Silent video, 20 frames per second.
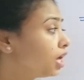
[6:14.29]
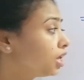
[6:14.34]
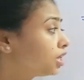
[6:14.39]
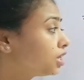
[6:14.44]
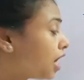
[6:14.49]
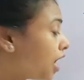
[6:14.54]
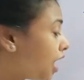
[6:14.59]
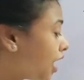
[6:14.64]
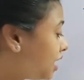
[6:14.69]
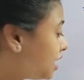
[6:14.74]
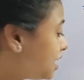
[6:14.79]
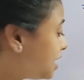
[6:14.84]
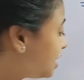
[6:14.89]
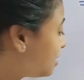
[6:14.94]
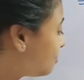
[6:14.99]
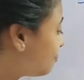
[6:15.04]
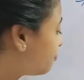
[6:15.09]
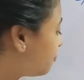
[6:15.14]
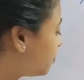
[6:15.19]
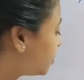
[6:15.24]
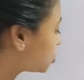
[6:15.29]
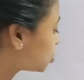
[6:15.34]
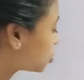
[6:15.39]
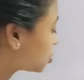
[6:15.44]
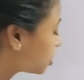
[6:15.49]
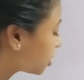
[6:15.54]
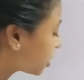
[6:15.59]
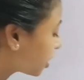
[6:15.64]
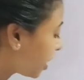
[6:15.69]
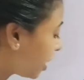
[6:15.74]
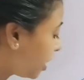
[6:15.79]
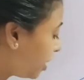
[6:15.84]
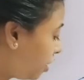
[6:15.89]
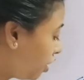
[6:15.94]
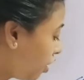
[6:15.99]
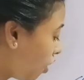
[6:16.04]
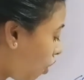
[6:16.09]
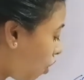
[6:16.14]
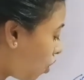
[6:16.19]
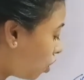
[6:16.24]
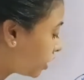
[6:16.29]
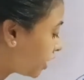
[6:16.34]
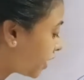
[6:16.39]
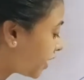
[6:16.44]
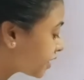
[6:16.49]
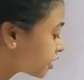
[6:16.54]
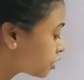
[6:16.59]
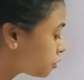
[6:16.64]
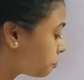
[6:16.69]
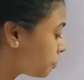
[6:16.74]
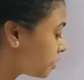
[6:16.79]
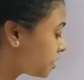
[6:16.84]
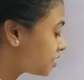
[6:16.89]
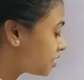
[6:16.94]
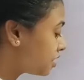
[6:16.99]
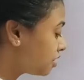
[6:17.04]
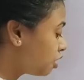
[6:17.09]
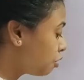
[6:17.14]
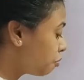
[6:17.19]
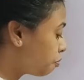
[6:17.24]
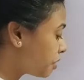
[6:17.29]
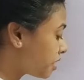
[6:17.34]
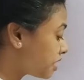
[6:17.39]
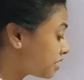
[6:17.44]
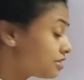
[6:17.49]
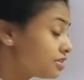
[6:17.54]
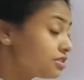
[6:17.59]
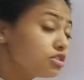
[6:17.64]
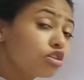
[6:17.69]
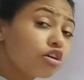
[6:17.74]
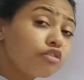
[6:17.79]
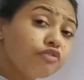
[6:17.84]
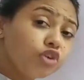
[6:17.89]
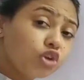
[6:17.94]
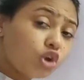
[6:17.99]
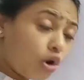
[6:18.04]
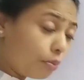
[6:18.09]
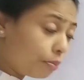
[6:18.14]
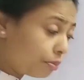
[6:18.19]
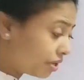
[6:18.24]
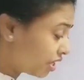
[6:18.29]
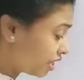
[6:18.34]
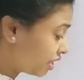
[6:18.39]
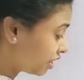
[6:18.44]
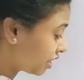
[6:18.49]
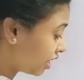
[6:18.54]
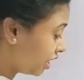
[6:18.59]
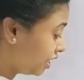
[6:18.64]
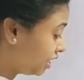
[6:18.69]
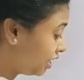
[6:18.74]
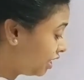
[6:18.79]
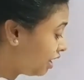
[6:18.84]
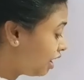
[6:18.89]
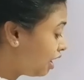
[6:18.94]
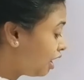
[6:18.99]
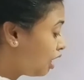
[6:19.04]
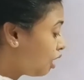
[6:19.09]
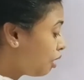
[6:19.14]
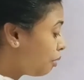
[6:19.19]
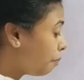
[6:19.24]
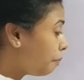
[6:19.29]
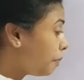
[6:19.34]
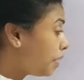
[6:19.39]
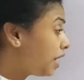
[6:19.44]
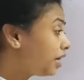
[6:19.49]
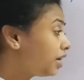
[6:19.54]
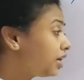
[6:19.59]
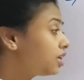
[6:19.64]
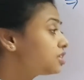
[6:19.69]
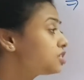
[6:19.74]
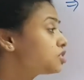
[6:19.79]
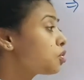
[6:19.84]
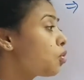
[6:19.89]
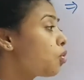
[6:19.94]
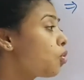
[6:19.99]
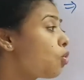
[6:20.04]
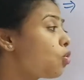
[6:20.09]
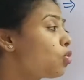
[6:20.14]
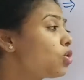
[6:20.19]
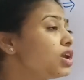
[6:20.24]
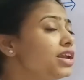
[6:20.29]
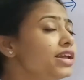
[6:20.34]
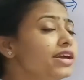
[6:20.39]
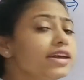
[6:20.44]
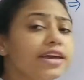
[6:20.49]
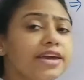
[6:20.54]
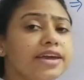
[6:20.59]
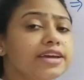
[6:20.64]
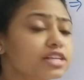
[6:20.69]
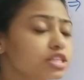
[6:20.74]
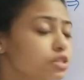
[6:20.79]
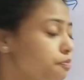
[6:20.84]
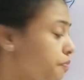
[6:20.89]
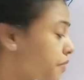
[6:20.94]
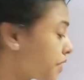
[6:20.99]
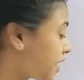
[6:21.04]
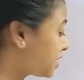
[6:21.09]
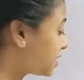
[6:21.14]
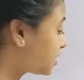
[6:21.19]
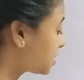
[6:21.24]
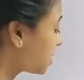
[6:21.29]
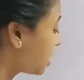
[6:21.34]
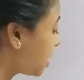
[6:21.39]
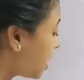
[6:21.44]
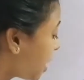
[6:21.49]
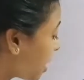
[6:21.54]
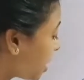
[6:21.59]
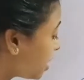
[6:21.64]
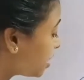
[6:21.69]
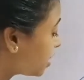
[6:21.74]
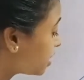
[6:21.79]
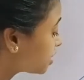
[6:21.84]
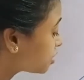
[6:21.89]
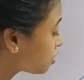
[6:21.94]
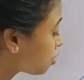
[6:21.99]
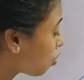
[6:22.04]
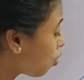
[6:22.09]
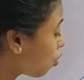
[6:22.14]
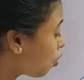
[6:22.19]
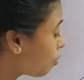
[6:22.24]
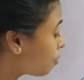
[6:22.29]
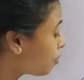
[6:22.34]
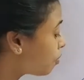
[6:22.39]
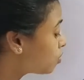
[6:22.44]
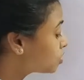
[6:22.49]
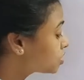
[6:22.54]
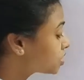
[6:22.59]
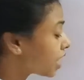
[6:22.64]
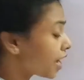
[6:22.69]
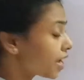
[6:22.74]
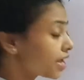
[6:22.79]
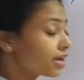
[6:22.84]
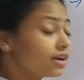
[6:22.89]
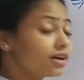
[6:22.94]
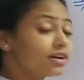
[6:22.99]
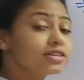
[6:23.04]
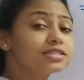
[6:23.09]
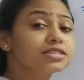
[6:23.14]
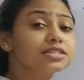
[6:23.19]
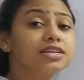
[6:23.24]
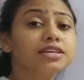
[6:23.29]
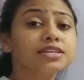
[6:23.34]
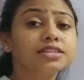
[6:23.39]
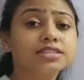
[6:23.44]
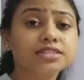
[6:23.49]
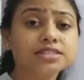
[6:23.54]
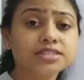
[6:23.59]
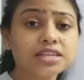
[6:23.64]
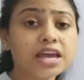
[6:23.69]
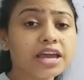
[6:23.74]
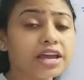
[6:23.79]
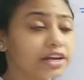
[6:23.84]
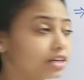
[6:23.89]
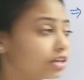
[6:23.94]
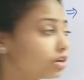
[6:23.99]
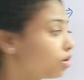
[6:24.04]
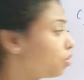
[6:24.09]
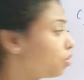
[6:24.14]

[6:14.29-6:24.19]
The allele which cannot express in the presence of dominant allele, it is only expressed in its homozygous state,